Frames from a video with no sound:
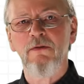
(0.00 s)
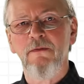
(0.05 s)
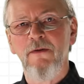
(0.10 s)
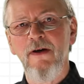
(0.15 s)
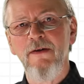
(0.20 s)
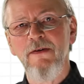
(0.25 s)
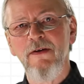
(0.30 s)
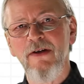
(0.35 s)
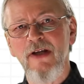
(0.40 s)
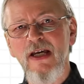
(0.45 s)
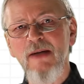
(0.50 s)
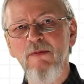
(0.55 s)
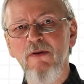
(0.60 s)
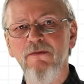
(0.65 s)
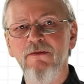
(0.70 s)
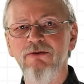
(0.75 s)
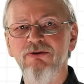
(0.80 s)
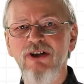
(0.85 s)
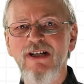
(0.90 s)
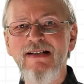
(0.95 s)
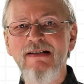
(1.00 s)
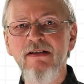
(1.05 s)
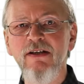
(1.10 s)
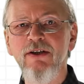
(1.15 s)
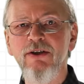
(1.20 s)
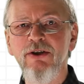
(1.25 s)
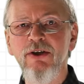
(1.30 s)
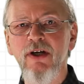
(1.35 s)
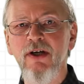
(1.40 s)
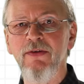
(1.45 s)
find the name of the
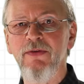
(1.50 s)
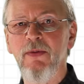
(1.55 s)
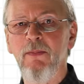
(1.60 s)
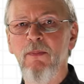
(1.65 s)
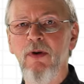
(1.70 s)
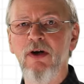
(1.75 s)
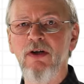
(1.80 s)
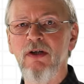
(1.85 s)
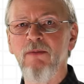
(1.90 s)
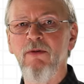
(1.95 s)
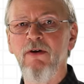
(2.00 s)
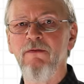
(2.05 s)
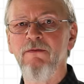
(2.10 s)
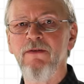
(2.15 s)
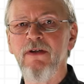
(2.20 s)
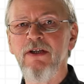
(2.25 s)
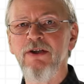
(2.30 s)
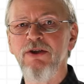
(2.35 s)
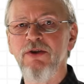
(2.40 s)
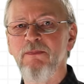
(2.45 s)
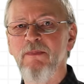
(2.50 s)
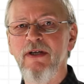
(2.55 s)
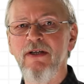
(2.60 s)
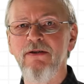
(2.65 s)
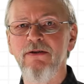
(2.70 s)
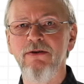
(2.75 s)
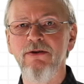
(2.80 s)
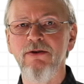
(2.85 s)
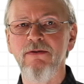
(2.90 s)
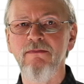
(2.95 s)
translator at the bottom of each
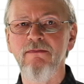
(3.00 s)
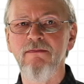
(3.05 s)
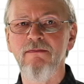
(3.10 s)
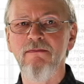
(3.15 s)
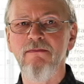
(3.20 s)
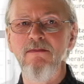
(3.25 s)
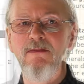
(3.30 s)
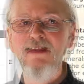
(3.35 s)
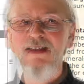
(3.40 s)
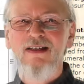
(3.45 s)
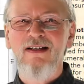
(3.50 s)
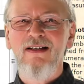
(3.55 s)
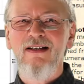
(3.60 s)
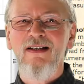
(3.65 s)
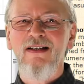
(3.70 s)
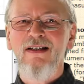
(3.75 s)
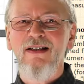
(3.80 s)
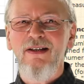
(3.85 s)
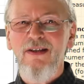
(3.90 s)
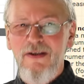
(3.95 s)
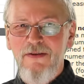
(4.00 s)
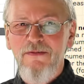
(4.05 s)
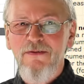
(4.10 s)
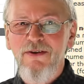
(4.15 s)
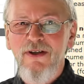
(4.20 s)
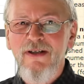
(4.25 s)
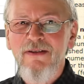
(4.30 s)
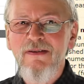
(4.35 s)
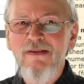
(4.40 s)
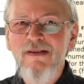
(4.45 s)
page. If you
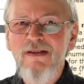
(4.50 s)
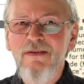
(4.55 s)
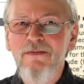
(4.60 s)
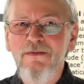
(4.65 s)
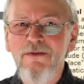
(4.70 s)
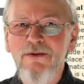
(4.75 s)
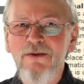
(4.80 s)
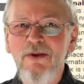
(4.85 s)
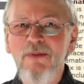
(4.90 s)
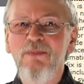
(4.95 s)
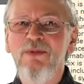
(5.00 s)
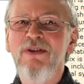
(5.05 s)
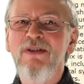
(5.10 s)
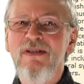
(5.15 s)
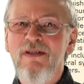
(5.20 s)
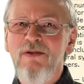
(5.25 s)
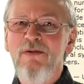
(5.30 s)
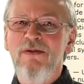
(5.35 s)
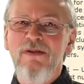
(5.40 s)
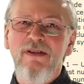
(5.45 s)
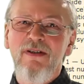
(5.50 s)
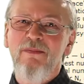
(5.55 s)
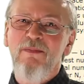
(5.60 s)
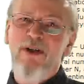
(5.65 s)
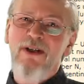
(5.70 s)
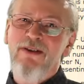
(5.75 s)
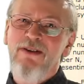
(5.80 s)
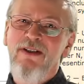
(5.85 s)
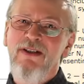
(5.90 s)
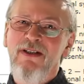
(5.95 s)
like this converter, please use it
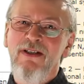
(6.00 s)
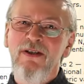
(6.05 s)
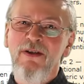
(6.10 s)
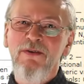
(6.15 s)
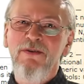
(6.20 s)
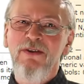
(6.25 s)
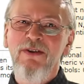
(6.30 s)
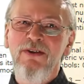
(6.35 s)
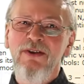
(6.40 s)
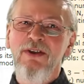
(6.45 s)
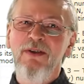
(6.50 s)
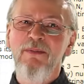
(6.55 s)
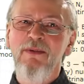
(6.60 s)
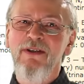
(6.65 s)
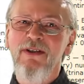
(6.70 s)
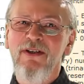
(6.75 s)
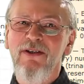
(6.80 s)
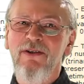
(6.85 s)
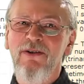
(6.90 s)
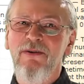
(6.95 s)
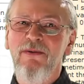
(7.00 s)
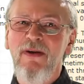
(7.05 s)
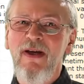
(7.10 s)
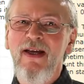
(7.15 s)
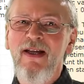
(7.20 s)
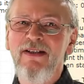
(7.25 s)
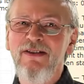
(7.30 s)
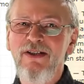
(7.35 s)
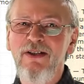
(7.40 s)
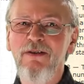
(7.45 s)
by clicking on the link below
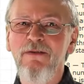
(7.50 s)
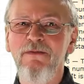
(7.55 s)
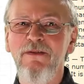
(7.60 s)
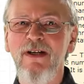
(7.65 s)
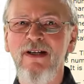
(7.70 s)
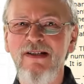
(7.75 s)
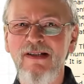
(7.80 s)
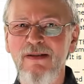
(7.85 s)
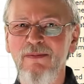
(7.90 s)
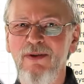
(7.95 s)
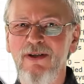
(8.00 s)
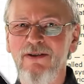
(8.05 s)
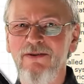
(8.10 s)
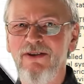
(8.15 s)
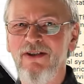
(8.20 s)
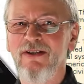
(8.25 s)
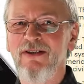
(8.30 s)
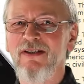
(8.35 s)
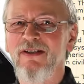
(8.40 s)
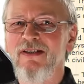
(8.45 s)
and tell your friends about it.